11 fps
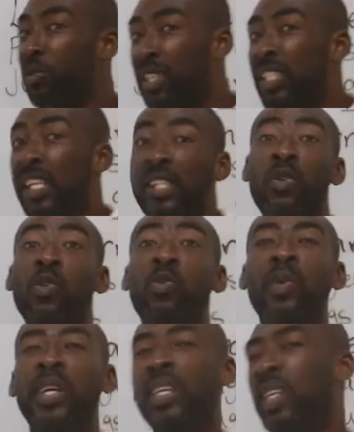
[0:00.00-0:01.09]
great at
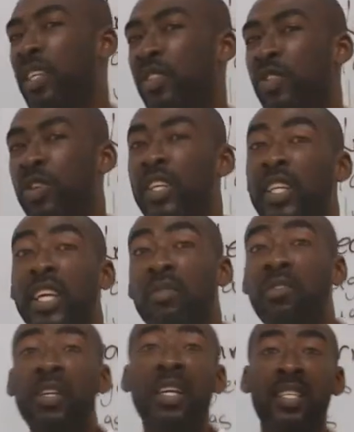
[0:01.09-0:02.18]
home and enjoying
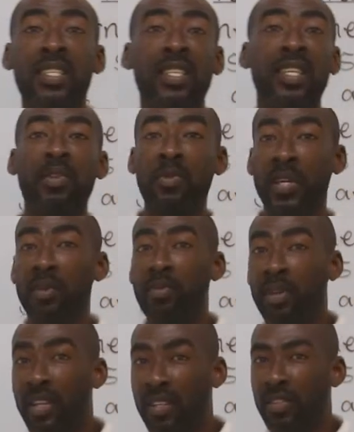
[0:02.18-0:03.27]
every lesson that we are
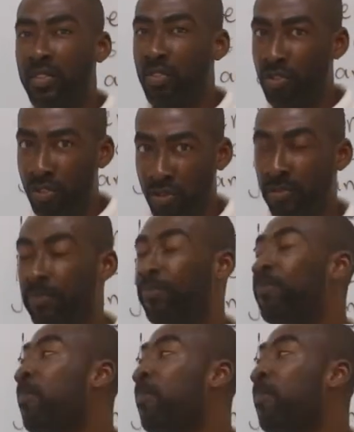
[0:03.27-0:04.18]
bringing to you.